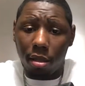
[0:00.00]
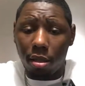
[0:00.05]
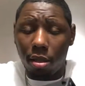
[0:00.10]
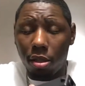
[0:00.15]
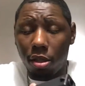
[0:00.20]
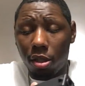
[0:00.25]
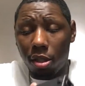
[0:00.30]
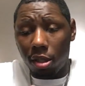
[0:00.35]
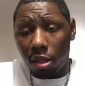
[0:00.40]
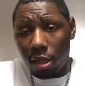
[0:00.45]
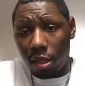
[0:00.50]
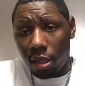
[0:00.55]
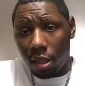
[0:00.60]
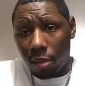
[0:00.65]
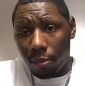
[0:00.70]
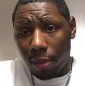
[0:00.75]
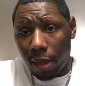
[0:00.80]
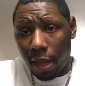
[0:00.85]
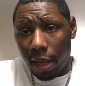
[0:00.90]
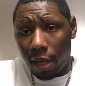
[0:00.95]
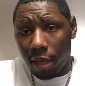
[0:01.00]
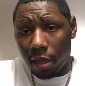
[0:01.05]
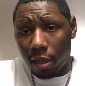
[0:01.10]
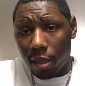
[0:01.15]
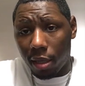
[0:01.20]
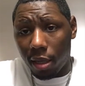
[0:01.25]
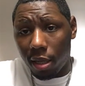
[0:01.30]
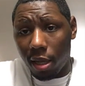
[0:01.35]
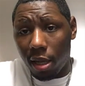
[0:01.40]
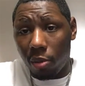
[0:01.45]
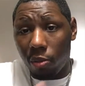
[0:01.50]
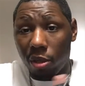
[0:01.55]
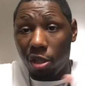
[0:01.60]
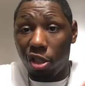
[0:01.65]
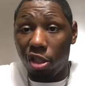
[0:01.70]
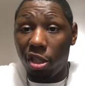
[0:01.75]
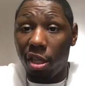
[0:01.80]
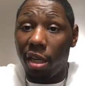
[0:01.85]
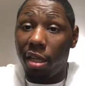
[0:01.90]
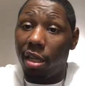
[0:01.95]
She did a mag. And we
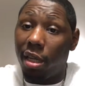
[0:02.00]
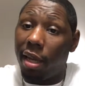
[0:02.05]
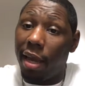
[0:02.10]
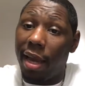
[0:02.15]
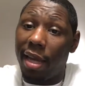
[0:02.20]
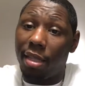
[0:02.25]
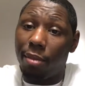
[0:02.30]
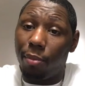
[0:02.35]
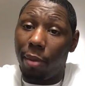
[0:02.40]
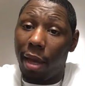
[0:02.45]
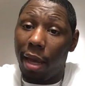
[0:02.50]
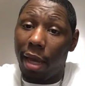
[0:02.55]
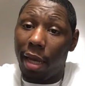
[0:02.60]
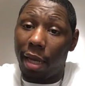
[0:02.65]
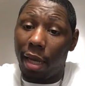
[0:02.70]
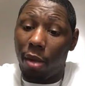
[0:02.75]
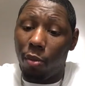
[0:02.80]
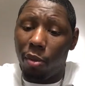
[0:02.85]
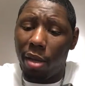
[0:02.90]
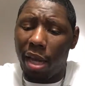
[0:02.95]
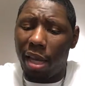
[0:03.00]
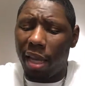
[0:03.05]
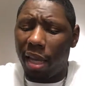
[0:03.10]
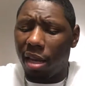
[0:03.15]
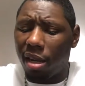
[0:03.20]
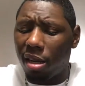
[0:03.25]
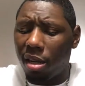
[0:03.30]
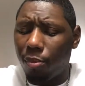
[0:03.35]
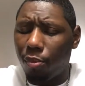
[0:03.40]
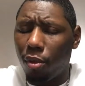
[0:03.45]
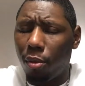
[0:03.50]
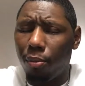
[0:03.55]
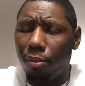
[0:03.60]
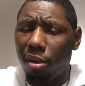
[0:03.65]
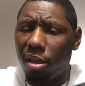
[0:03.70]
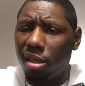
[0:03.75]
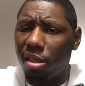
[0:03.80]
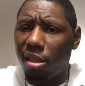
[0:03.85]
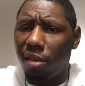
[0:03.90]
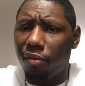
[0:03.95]
shared the last mag. And we had like a couple of
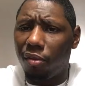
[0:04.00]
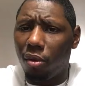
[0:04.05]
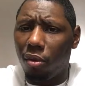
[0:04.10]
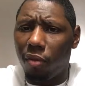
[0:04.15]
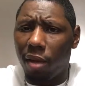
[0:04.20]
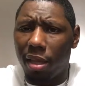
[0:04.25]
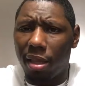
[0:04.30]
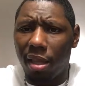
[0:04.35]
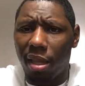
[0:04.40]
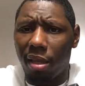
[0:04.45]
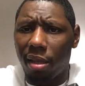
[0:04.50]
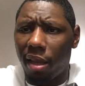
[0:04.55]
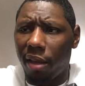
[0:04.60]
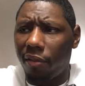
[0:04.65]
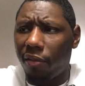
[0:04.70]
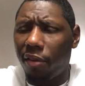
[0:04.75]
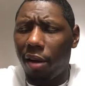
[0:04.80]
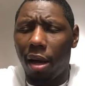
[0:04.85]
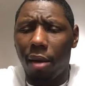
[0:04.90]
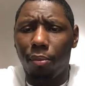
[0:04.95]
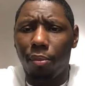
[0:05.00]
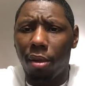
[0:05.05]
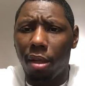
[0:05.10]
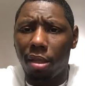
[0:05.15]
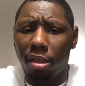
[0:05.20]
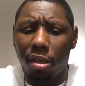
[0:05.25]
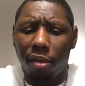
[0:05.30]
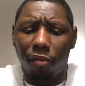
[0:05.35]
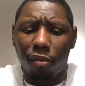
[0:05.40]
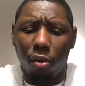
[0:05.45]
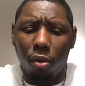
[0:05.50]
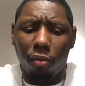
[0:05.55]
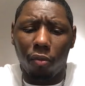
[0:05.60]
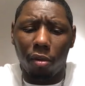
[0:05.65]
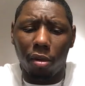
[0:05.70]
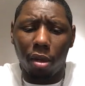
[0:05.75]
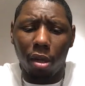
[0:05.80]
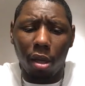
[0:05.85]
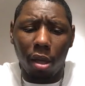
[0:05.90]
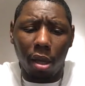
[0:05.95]
bullets left over. I think like 5 bullets left
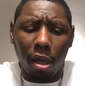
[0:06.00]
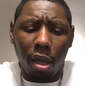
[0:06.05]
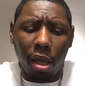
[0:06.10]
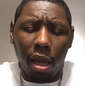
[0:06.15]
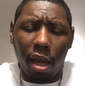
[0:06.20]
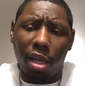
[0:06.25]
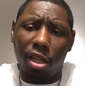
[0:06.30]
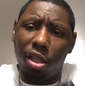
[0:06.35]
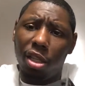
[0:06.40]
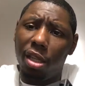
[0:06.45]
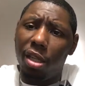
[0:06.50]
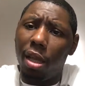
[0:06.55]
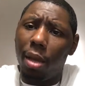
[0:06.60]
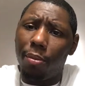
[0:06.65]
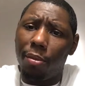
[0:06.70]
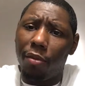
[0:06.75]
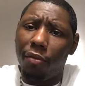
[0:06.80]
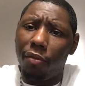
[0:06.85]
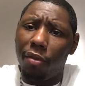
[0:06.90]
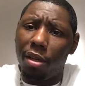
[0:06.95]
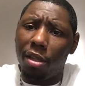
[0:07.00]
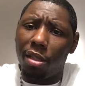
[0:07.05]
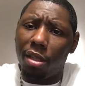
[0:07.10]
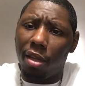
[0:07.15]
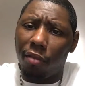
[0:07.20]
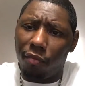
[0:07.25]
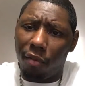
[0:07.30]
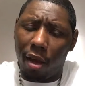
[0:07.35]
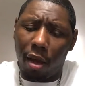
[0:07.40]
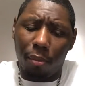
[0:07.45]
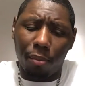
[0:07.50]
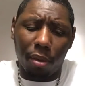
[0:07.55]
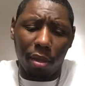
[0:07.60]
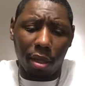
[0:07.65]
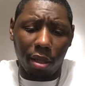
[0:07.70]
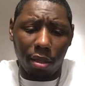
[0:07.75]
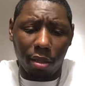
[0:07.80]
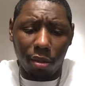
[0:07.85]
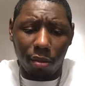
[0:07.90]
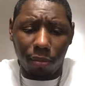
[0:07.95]
over. And she let me finish the 5
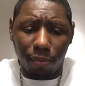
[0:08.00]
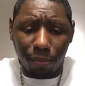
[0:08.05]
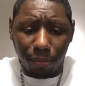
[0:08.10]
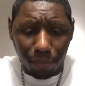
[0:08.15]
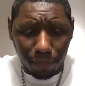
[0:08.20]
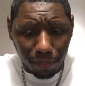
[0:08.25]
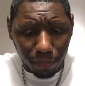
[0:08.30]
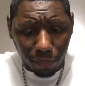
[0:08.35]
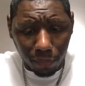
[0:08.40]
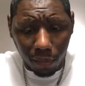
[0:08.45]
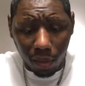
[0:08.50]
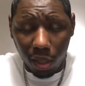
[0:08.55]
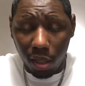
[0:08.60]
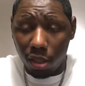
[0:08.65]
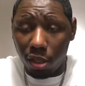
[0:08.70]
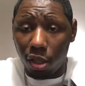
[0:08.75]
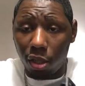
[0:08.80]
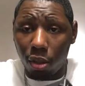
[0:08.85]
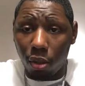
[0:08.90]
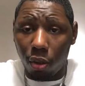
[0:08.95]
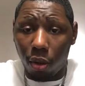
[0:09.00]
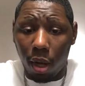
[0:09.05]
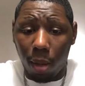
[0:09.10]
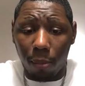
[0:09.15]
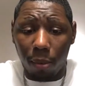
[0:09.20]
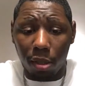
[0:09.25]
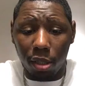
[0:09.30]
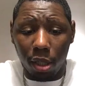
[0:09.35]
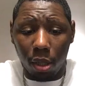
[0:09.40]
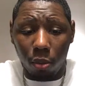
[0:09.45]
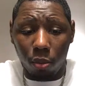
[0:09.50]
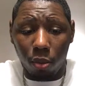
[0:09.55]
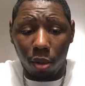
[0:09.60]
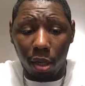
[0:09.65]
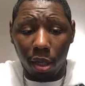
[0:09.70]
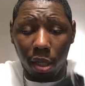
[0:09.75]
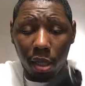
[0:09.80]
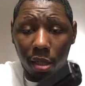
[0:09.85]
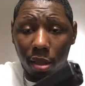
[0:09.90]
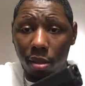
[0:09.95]
bullets. Because she knew how much I
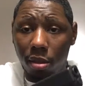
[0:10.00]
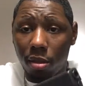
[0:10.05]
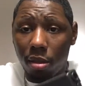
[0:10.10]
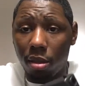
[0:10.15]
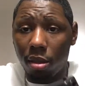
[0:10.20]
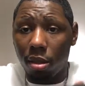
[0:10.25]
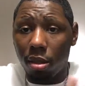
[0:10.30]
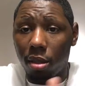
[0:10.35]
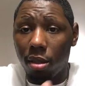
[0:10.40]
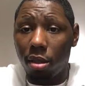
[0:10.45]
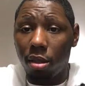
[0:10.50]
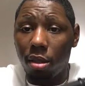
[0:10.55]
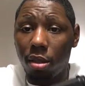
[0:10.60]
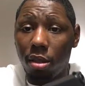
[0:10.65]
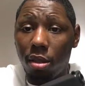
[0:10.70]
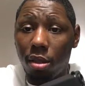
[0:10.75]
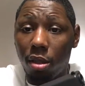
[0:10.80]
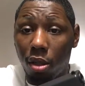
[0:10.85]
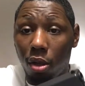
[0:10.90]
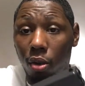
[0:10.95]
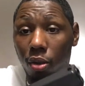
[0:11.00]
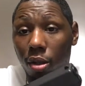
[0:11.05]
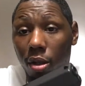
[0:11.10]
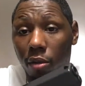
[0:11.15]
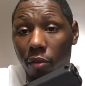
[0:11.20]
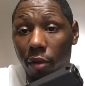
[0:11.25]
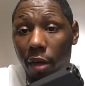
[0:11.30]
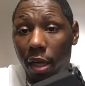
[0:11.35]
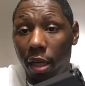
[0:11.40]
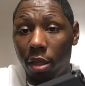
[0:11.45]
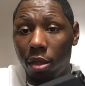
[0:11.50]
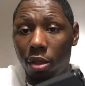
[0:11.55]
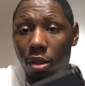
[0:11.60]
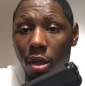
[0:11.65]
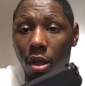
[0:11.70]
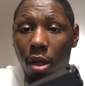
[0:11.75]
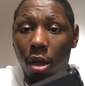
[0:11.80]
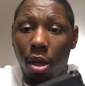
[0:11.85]
wanted to go to the range.